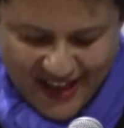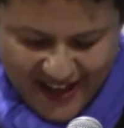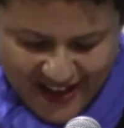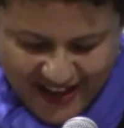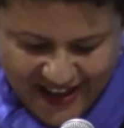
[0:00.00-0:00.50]

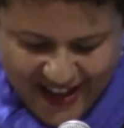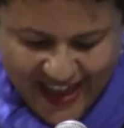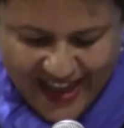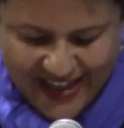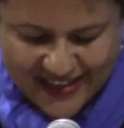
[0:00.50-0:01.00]
uh,
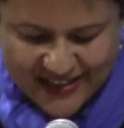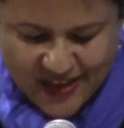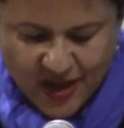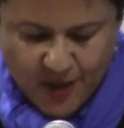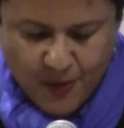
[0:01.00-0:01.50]
and
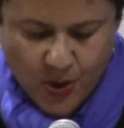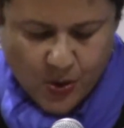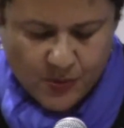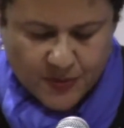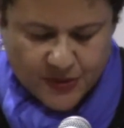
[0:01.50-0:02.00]
uh, a
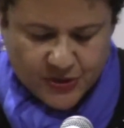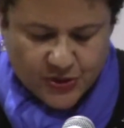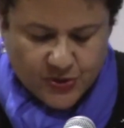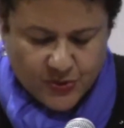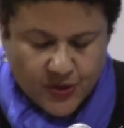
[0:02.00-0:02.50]
poem
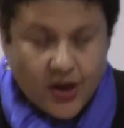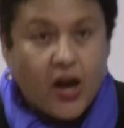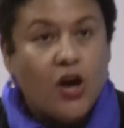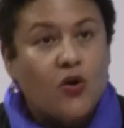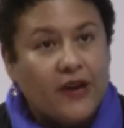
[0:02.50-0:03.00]
to
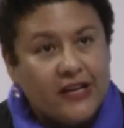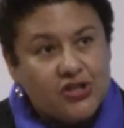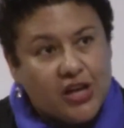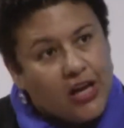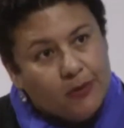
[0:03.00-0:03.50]
a
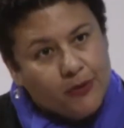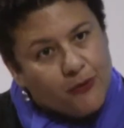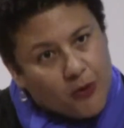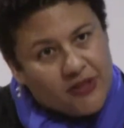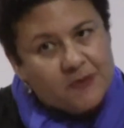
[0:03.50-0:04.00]
grandchild
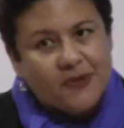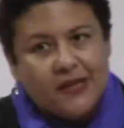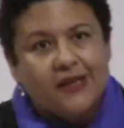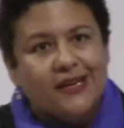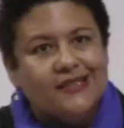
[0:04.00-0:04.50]
before it's
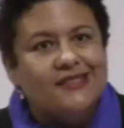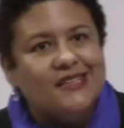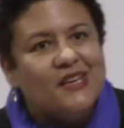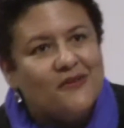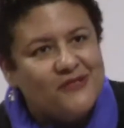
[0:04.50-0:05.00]
been
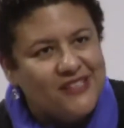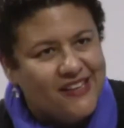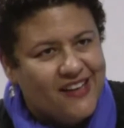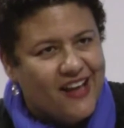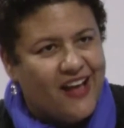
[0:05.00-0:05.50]
conceived,
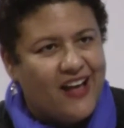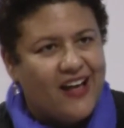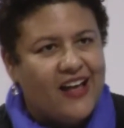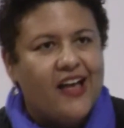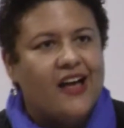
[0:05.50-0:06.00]
uh,
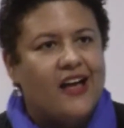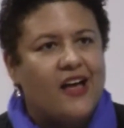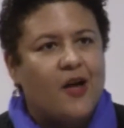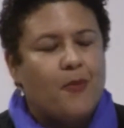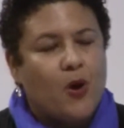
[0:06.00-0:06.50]

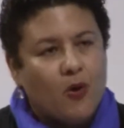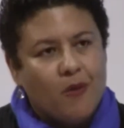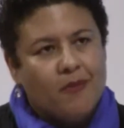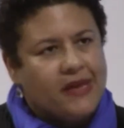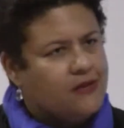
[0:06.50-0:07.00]
uh, a
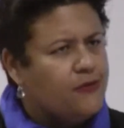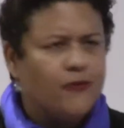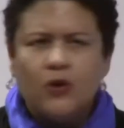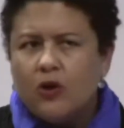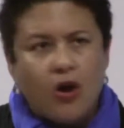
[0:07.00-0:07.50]
poem in
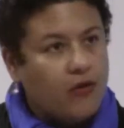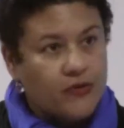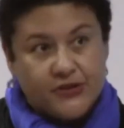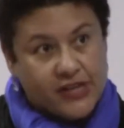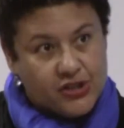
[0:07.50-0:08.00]
full
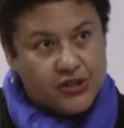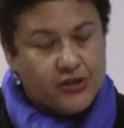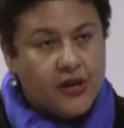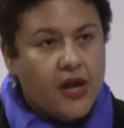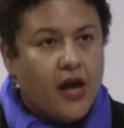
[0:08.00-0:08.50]

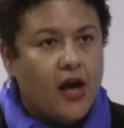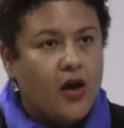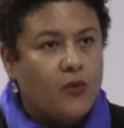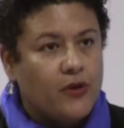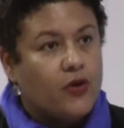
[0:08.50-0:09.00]
conversation
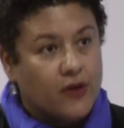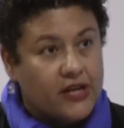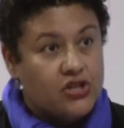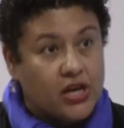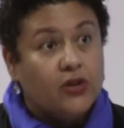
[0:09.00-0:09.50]
uh, with a
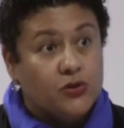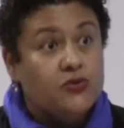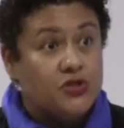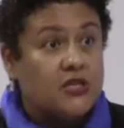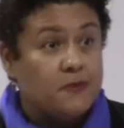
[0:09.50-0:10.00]
grandchild
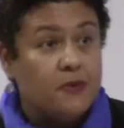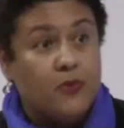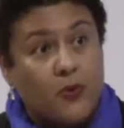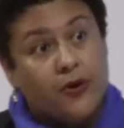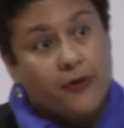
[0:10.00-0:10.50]
who's just been
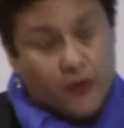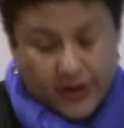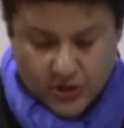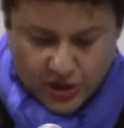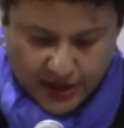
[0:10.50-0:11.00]
born, and the
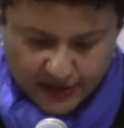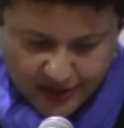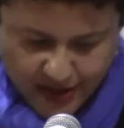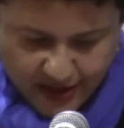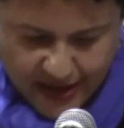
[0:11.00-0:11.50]

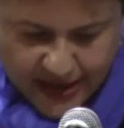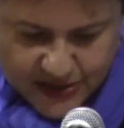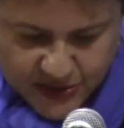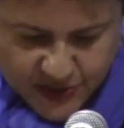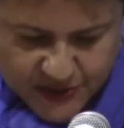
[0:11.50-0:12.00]
grandchild uh,
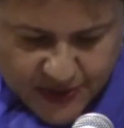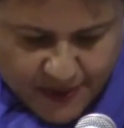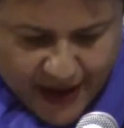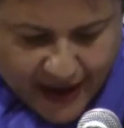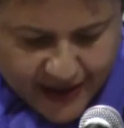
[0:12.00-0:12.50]
answers
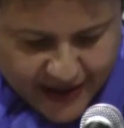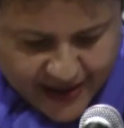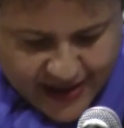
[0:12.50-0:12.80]
back.